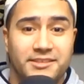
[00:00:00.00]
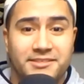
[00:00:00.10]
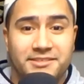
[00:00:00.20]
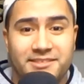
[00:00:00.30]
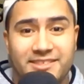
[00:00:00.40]

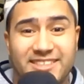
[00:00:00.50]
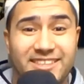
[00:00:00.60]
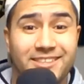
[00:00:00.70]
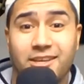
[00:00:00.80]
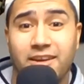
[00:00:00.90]
I said, "It's
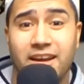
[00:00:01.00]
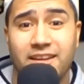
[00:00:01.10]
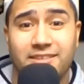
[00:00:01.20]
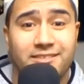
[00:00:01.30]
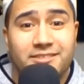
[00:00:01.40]
all right.
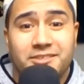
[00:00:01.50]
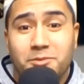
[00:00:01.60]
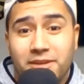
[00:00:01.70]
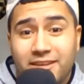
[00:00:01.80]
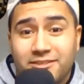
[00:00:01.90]
Someone
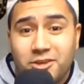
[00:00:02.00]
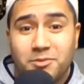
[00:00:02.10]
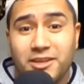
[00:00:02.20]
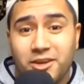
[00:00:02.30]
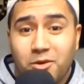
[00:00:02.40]
else told me to
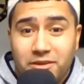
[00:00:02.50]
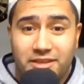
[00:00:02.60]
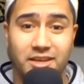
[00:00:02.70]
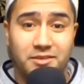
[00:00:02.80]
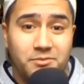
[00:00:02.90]
go with
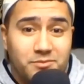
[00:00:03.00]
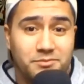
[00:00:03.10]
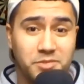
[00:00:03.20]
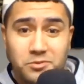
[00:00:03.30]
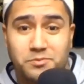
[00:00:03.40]
them."
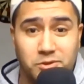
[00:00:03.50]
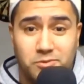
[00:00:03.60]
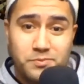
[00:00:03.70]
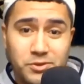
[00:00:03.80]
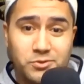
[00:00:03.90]
Boop, boop, boop.